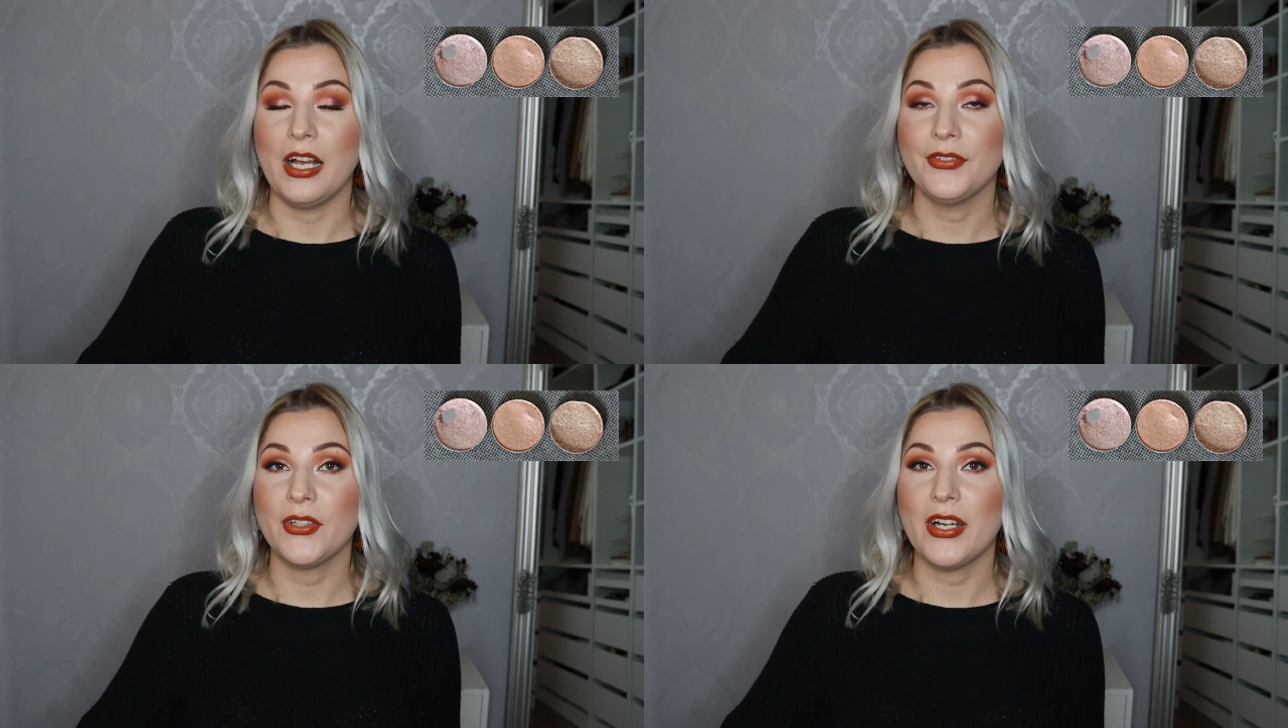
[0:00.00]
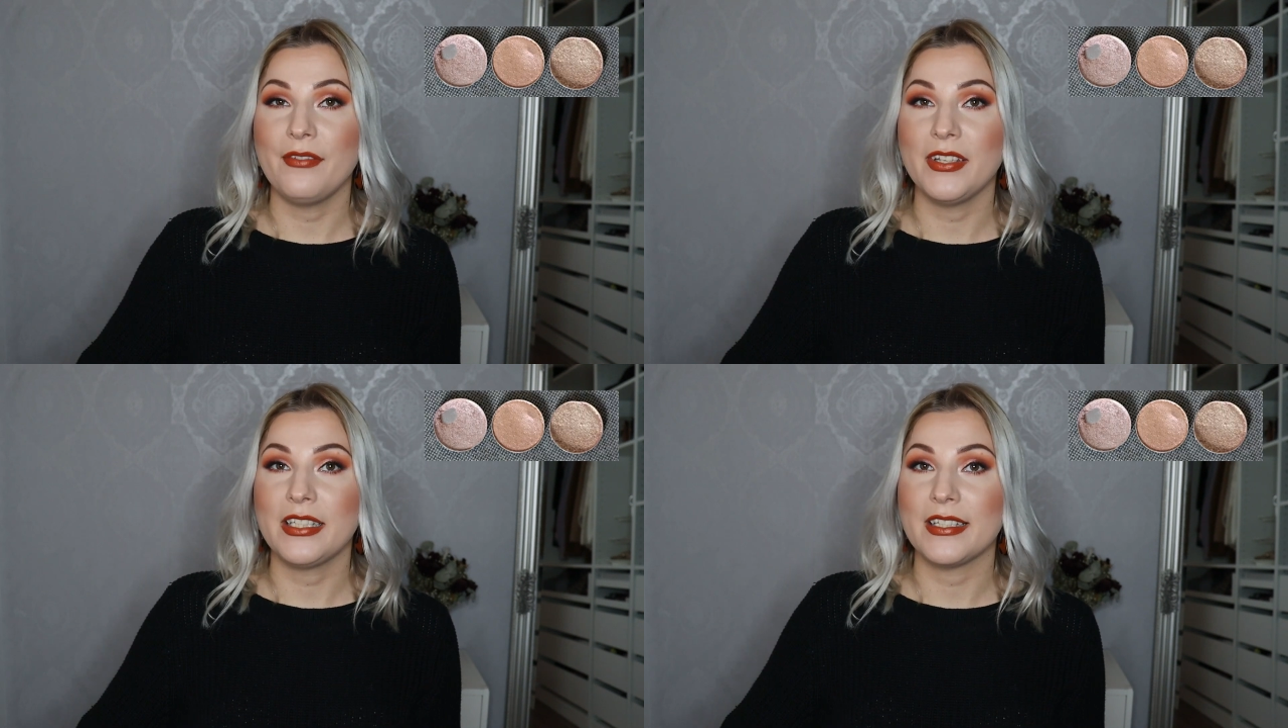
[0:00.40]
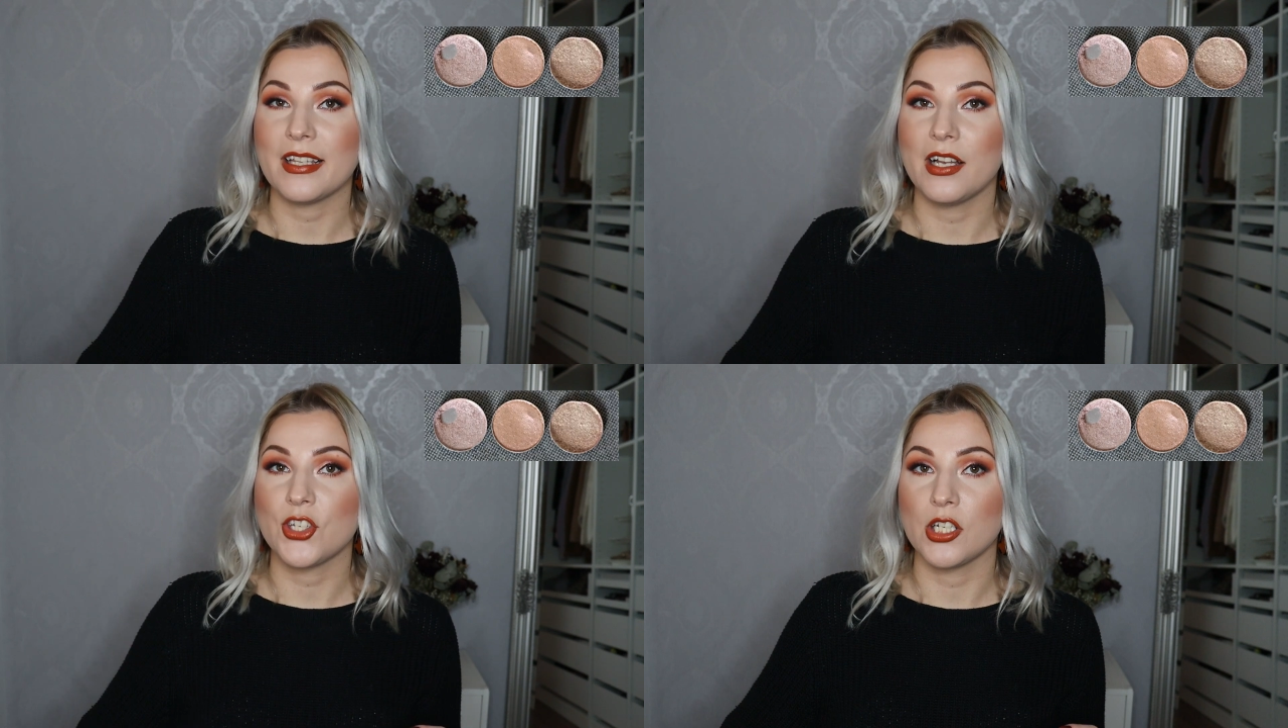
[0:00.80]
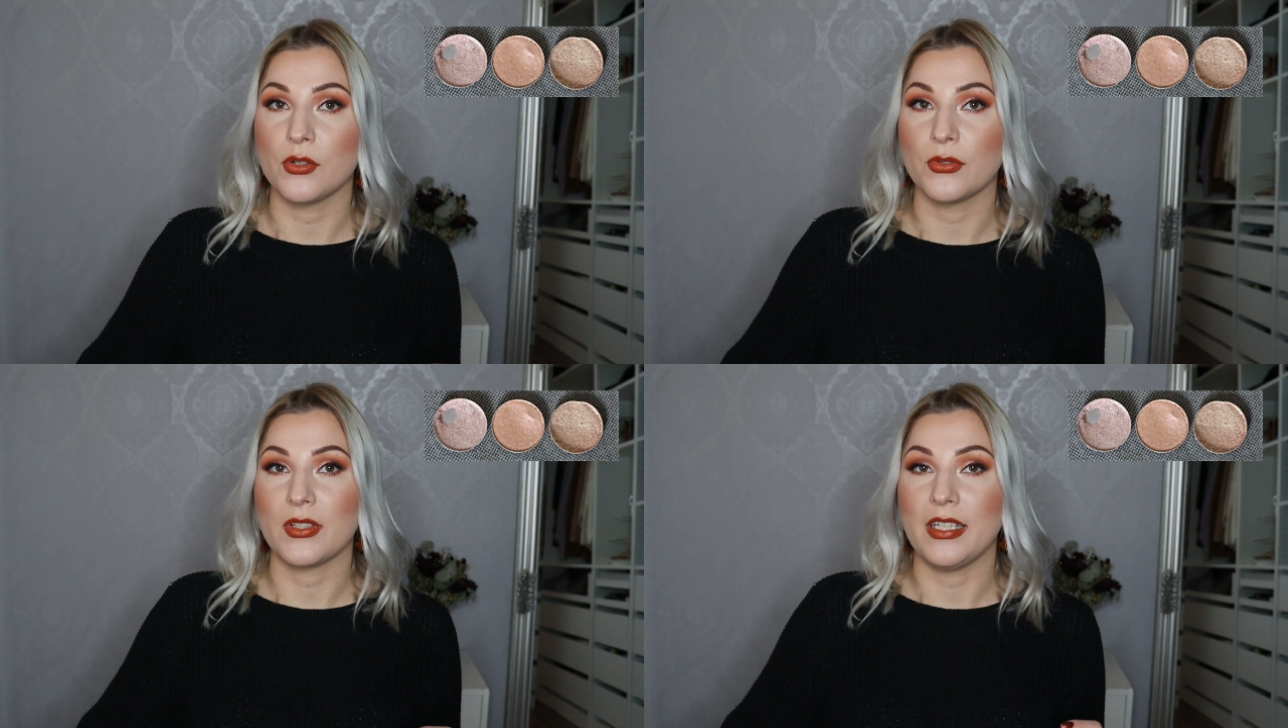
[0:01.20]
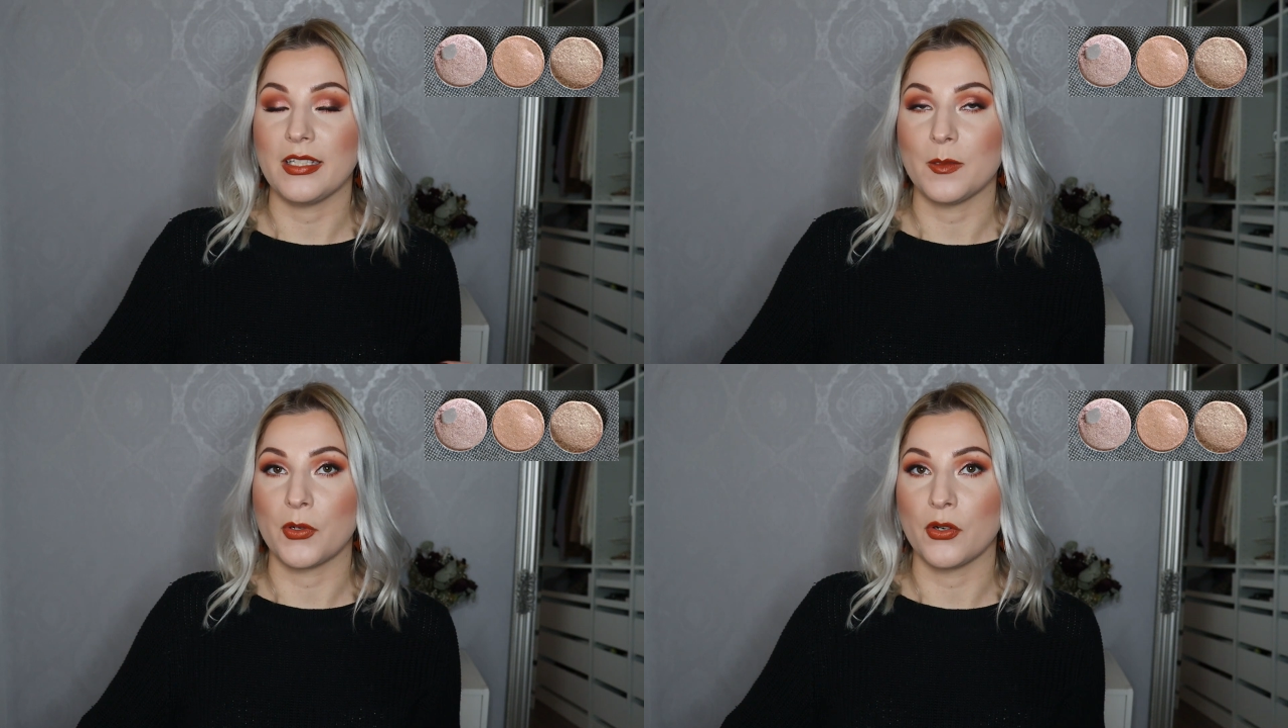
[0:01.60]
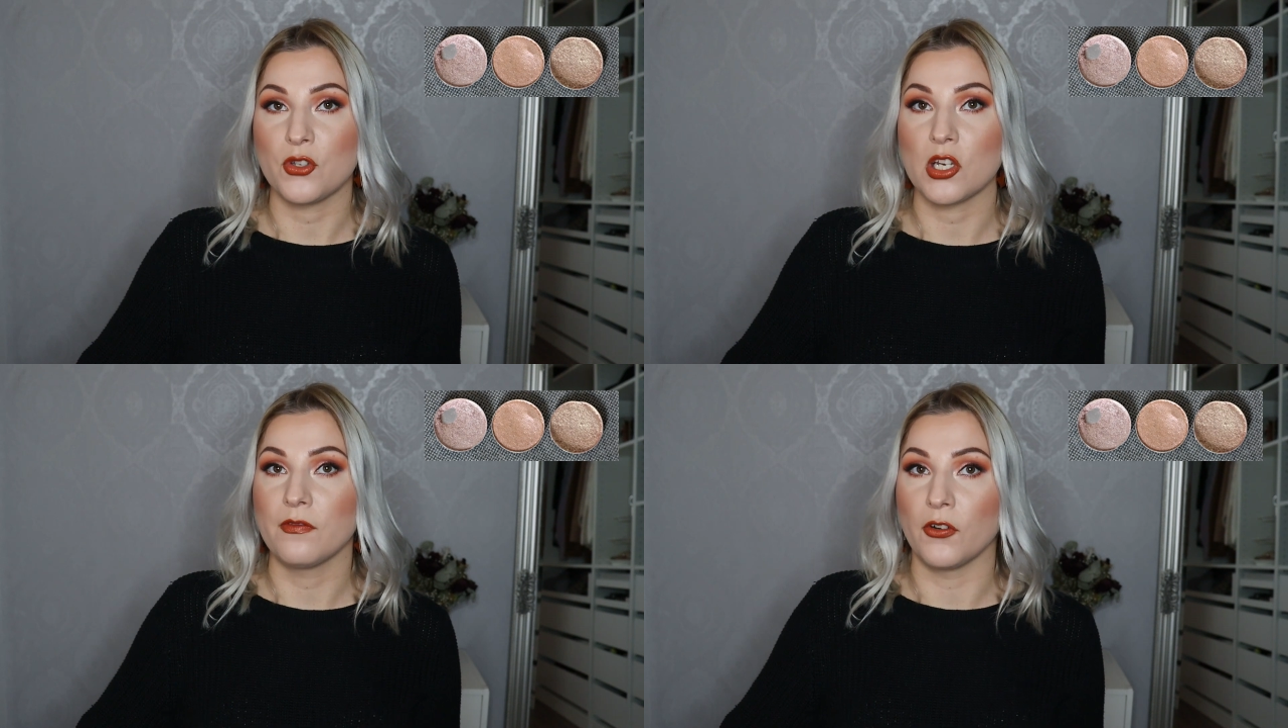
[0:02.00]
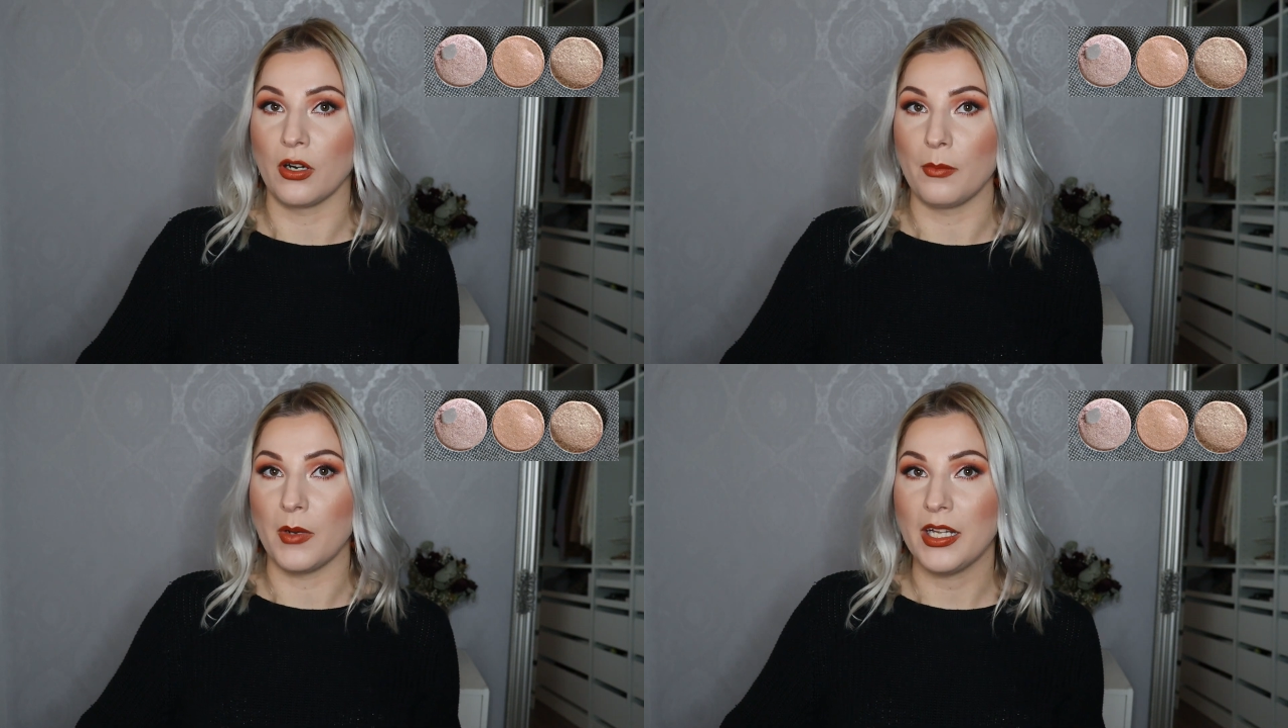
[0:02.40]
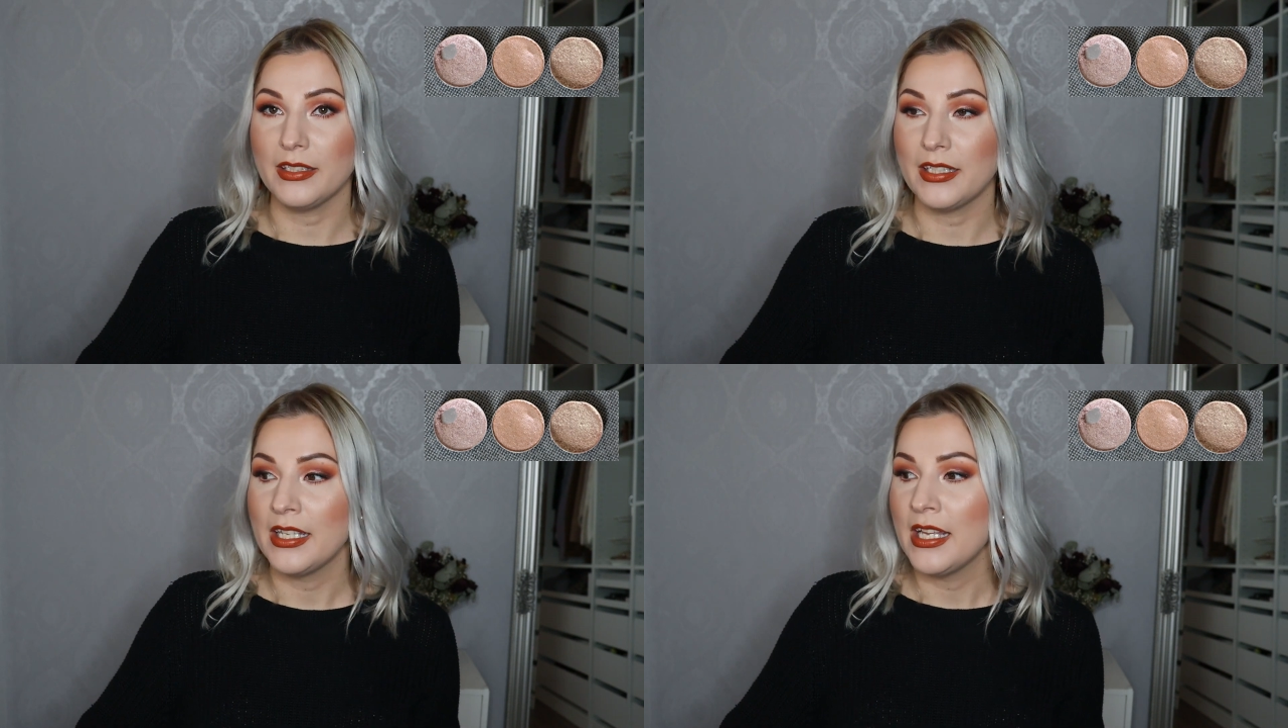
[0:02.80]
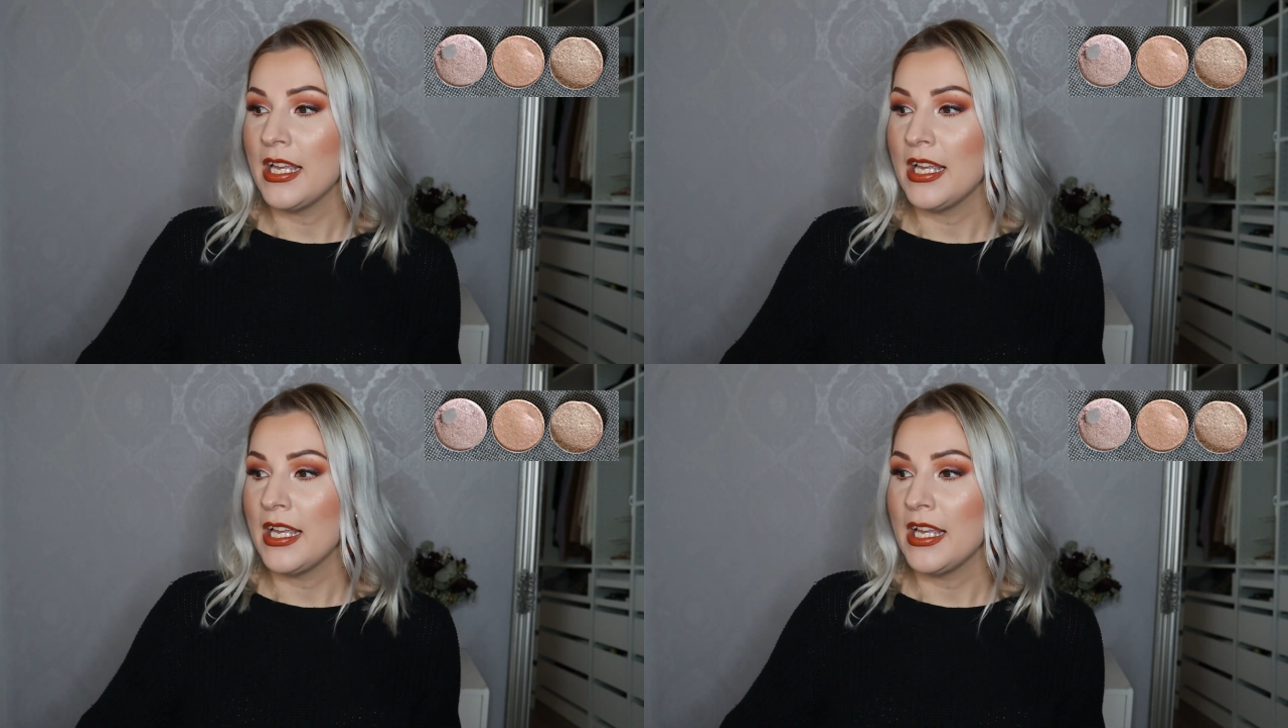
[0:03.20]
After having these eyeshadows in this project for a month,